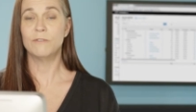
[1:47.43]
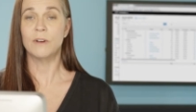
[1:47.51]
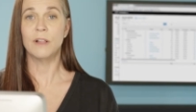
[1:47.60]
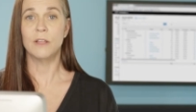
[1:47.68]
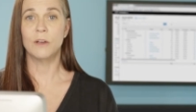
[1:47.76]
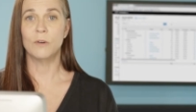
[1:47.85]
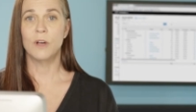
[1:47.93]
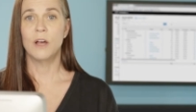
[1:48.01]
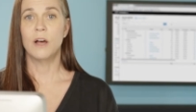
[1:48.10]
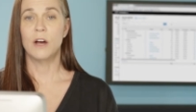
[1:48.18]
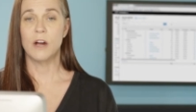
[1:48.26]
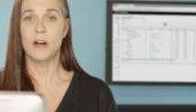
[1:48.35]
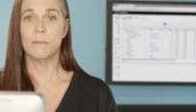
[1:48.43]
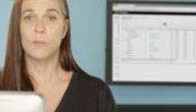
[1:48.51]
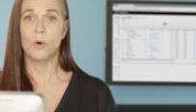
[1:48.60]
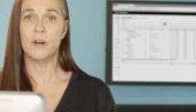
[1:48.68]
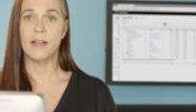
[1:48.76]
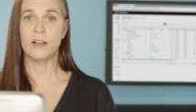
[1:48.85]
follow our
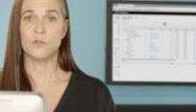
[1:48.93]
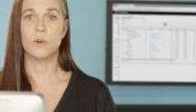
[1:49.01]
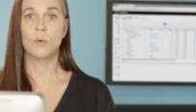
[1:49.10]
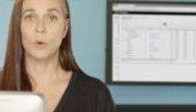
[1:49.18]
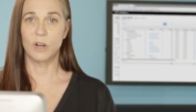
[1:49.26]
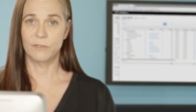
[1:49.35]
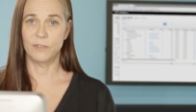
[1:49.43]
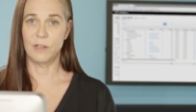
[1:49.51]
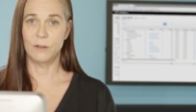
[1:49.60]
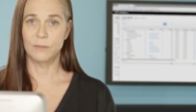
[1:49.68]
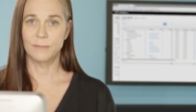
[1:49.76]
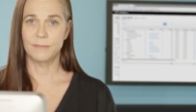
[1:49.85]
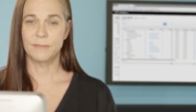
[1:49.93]
more natural workflow.